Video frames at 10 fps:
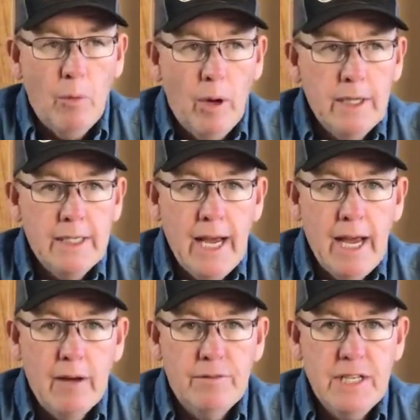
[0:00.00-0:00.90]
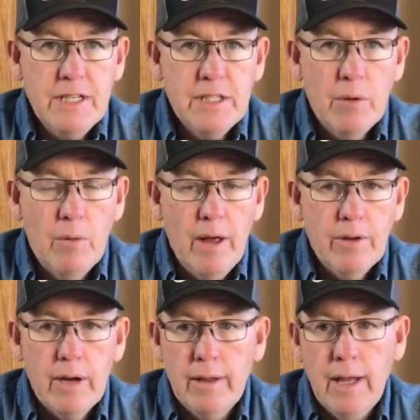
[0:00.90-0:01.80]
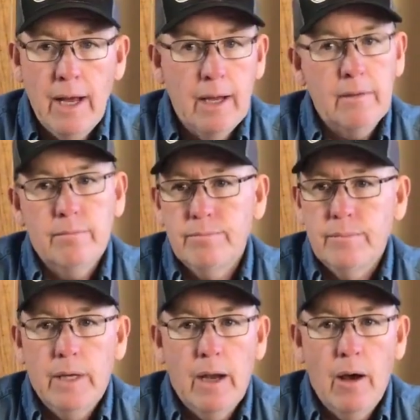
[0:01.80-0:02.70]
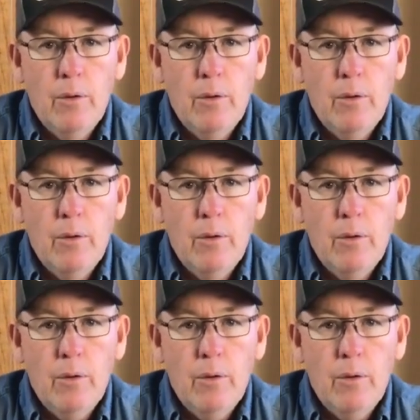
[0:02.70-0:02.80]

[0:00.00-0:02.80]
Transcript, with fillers: We get one day of decent weather, and then,